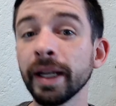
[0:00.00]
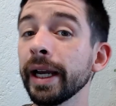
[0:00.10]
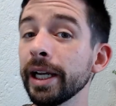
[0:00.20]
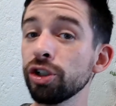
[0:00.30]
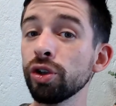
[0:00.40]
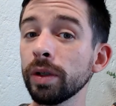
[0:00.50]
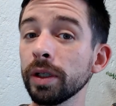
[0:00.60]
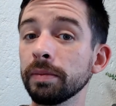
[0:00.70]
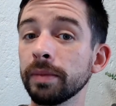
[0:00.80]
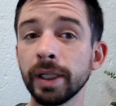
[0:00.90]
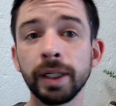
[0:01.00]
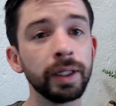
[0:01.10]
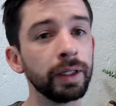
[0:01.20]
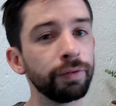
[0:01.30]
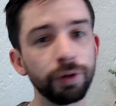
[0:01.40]
And sure,
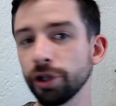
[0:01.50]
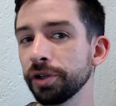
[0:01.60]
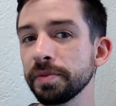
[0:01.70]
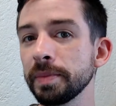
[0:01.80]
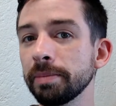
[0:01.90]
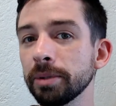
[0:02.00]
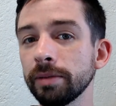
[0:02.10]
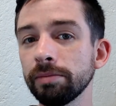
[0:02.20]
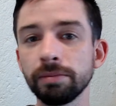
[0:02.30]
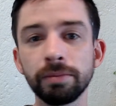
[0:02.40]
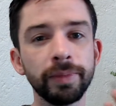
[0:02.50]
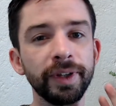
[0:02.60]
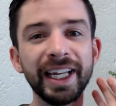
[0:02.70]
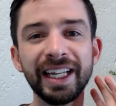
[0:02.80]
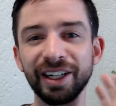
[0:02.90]
for those people,
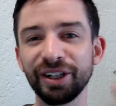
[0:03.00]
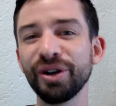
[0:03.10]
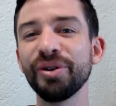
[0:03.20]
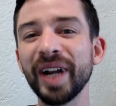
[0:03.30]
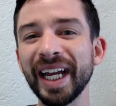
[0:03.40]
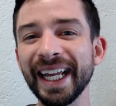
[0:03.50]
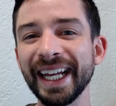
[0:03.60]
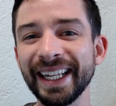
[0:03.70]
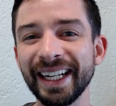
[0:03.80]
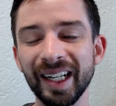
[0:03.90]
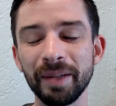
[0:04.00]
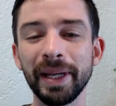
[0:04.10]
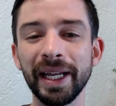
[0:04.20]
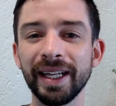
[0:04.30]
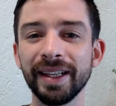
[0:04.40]
they can go right ahead and
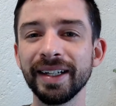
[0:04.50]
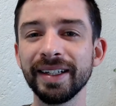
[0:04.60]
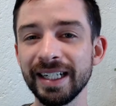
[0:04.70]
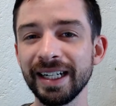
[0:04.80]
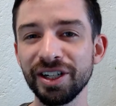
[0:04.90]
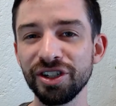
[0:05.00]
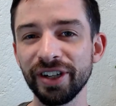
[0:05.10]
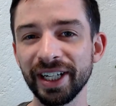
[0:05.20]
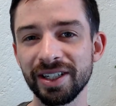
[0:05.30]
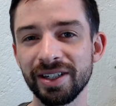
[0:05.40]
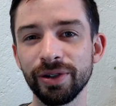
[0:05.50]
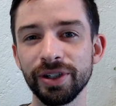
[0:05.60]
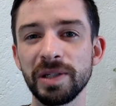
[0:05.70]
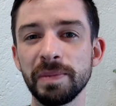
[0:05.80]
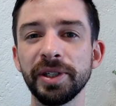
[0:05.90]
pay the teenager next door
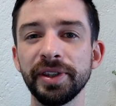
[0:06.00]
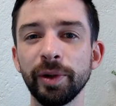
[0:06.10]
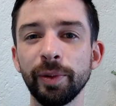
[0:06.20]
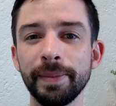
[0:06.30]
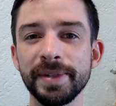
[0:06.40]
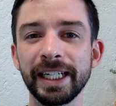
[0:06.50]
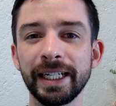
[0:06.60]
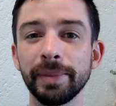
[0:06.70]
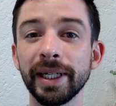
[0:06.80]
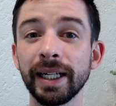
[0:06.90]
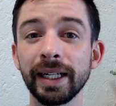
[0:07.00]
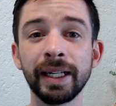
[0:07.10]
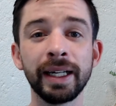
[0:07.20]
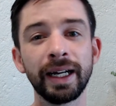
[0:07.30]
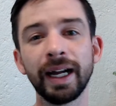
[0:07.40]
to build their website. But
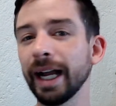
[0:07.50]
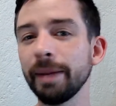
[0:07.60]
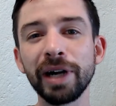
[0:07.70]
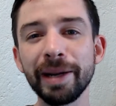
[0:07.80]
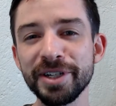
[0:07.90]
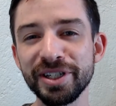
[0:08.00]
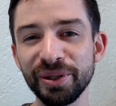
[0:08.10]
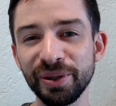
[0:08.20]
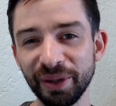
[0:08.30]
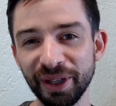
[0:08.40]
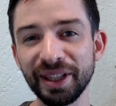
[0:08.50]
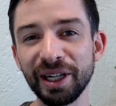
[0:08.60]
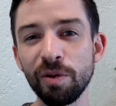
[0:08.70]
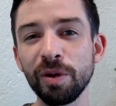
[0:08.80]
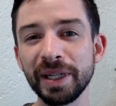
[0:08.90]
I promise you that there
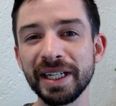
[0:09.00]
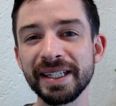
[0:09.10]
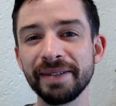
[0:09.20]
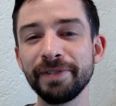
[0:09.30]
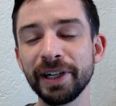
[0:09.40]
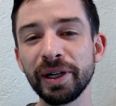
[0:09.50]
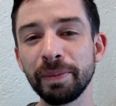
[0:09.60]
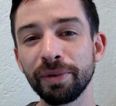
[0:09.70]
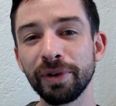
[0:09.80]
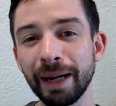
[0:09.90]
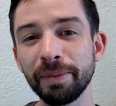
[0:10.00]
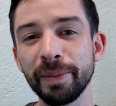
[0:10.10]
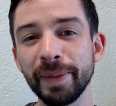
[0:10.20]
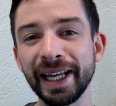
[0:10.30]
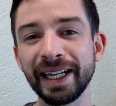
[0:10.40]
will be some very
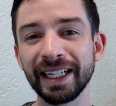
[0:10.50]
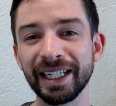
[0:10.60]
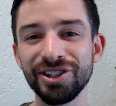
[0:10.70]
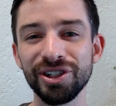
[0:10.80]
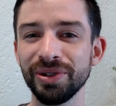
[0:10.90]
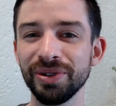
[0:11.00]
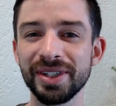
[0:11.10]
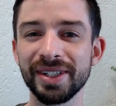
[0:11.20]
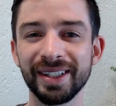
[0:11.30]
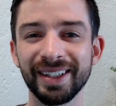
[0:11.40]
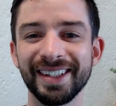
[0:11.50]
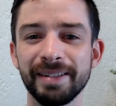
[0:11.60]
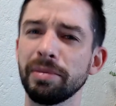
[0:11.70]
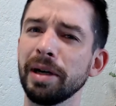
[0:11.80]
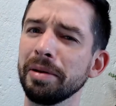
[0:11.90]
problematic issues,
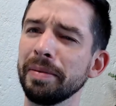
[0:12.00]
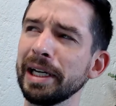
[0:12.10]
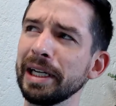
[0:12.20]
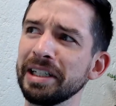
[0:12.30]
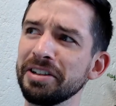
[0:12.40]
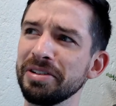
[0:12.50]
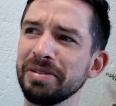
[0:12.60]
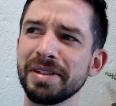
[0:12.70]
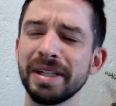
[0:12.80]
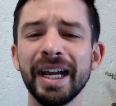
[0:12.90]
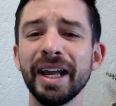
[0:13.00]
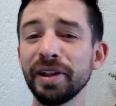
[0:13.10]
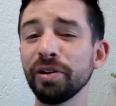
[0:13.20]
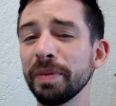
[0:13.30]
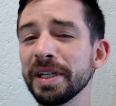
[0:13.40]
problematic issues.
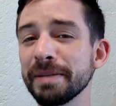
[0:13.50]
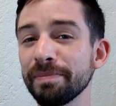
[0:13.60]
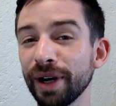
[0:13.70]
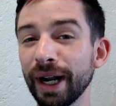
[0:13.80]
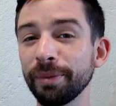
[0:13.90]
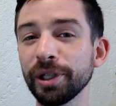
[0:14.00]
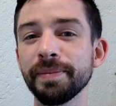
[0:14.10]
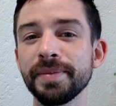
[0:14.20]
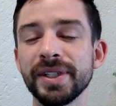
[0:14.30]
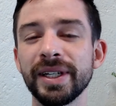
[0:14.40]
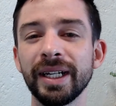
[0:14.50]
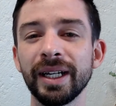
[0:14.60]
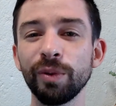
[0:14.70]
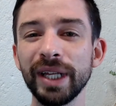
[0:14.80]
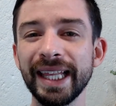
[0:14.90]
There will be some problems
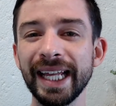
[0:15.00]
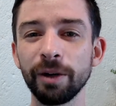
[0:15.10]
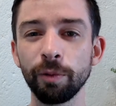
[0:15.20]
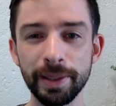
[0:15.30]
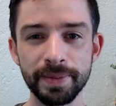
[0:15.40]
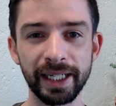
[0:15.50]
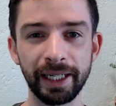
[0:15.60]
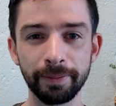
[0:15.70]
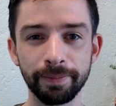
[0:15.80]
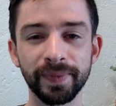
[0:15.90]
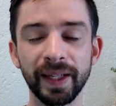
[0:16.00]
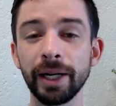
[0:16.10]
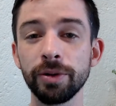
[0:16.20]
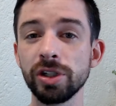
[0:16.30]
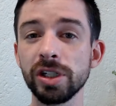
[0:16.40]
with that website. I
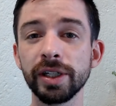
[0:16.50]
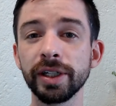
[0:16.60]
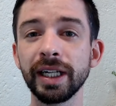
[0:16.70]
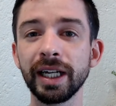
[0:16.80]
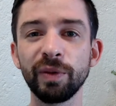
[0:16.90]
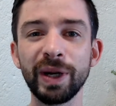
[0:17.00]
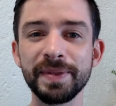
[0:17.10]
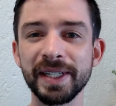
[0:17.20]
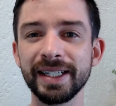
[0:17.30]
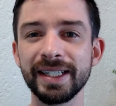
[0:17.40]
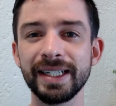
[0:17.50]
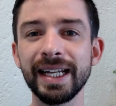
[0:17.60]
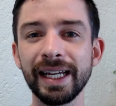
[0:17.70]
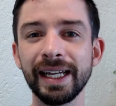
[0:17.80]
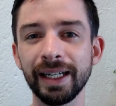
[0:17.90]
was just looking at a website
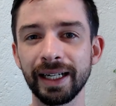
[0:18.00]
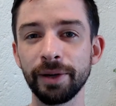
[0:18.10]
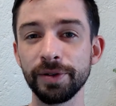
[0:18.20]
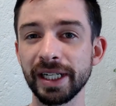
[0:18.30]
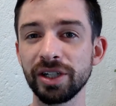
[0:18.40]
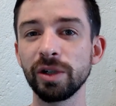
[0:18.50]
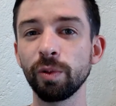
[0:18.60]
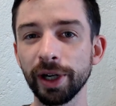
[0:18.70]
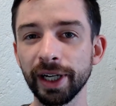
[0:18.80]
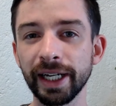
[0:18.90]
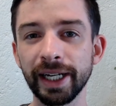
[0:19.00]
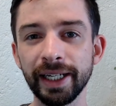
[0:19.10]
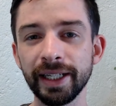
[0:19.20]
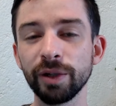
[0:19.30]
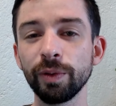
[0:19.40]
today. I was actually working on
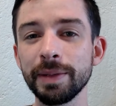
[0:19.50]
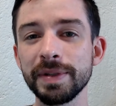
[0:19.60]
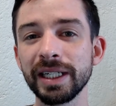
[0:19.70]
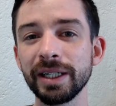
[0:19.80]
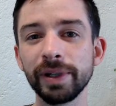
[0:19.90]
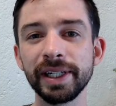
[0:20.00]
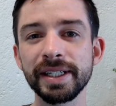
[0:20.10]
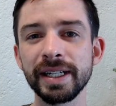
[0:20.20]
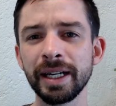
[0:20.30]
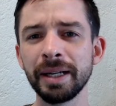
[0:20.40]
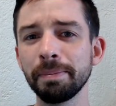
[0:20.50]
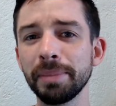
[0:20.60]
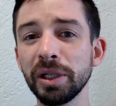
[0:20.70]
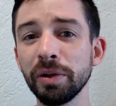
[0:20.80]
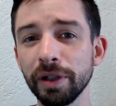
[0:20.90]
it. The website was
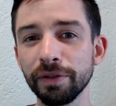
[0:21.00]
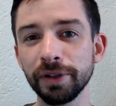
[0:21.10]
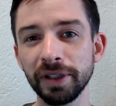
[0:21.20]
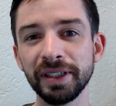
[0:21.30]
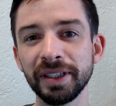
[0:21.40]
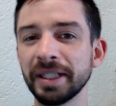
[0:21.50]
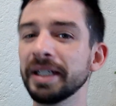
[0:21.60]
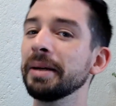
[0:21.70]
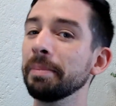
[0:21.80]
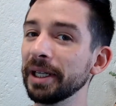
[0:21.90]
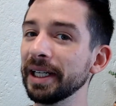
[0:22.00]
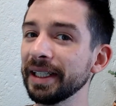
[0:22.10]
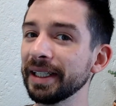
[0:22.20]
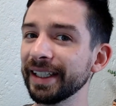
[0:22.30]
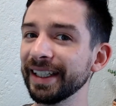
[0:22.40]
beautiful,
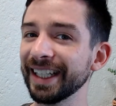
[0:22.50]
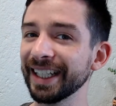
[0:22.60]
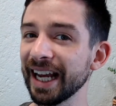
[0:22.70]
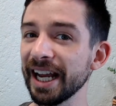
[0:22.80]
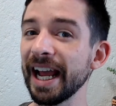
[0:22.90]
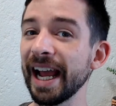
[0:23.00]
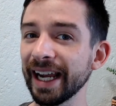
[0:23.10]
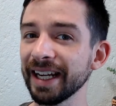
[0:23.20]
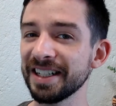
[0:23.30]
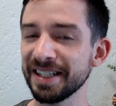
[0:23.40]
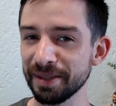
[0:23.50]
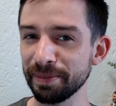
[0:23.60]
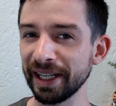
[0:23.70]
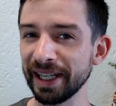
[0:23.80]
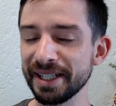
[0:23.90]
but it had gotten hacked,
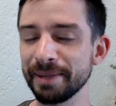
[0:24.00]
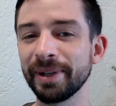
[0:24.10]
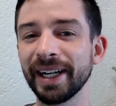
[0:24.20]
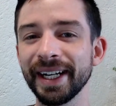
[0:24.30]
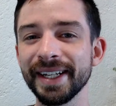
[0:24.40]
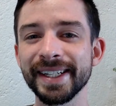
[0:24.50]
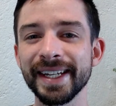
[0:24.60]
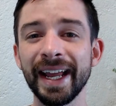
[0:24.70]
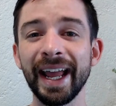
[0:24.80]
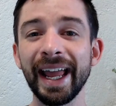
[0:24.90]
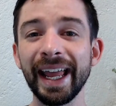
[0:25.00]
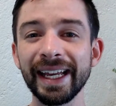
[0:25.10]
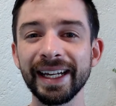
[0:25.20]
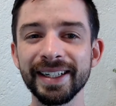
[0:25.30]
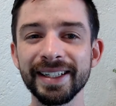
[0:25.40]
surprise, surprise.
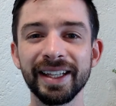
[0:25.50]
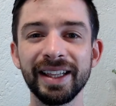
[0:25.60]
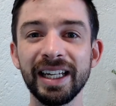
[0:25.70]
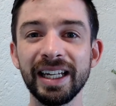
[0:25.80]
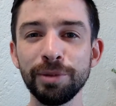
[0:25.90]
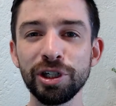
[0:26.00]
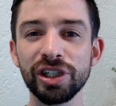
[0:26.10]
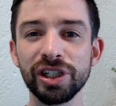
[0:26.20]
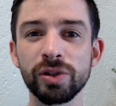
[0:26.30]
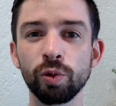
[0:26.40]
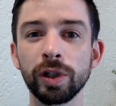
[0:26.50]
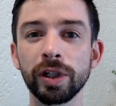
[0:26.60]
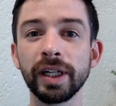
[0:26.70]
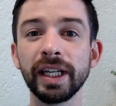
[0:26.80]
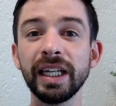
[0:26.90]
And the images
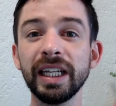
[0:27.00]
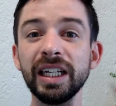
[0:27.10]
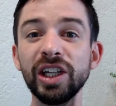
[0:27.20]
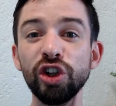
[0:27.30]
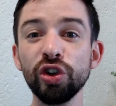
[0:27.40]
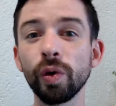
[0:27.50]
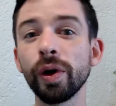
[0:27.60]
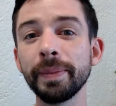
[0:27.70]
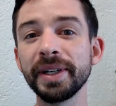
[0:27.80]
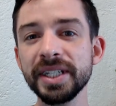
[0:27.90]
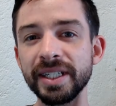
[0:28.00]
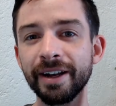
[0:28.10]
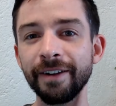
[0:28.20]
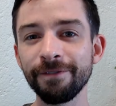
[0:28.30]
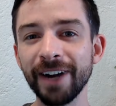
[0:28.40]
were enormous
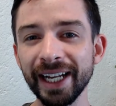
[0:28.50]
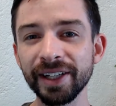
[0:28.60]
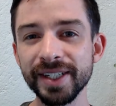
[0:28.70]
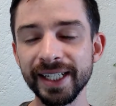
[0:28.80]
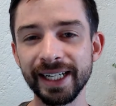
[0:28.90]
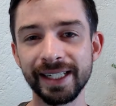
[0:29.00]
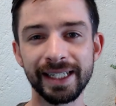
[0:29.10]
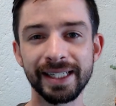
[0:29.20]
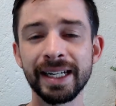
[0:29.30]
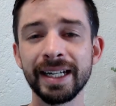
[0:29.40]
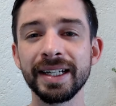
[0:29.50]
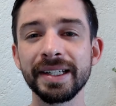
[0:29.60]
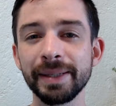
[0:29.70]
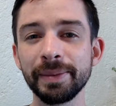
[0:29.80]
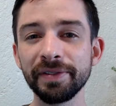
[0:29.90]
file sizes.
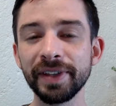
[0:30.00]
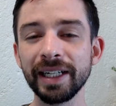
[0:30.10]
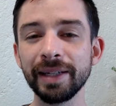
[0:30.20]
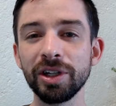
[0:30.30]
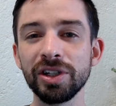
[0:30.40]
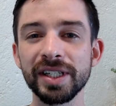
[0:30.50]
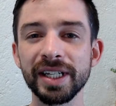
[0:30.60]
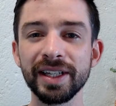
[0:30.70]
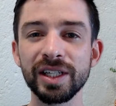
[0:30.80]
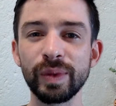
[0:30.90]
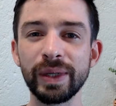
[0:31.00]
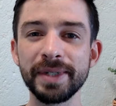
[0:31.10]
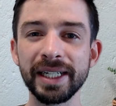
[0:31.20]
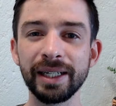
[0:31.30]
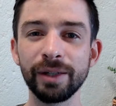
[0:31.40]
Some of the images on this
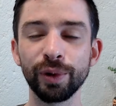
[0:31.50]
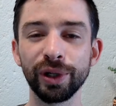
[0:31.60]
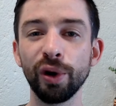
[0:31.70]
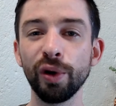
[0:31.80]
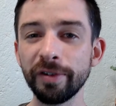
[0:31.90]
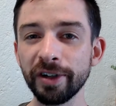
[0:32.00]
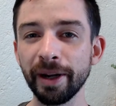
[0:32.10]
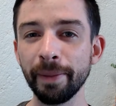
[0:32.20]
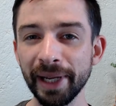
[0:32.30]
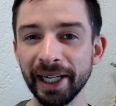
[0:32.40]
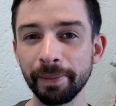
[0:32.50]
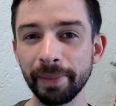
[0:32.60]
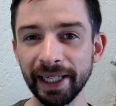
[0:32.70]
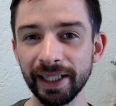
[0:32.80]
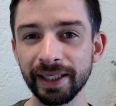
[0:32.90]
website were over a
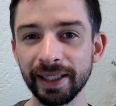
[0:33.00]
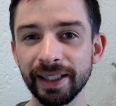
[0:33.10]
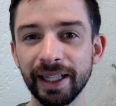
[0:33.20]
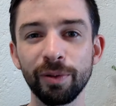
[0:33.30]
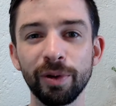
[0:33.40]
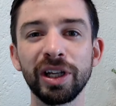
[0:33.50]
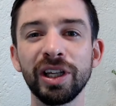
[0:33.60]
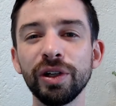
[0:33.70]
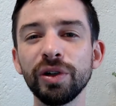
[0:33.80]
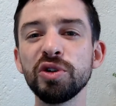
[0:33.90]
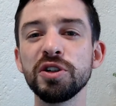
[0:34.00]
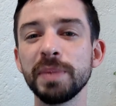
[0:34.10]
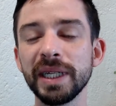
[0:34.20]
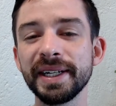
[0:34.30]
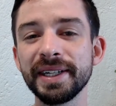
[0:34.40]
megabyte. They were huge
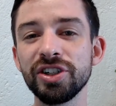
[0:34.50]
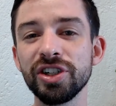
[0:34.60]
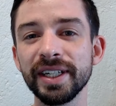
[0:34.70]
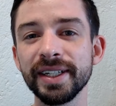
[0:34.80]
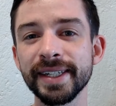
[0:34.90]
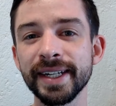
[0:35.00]
P N Gs.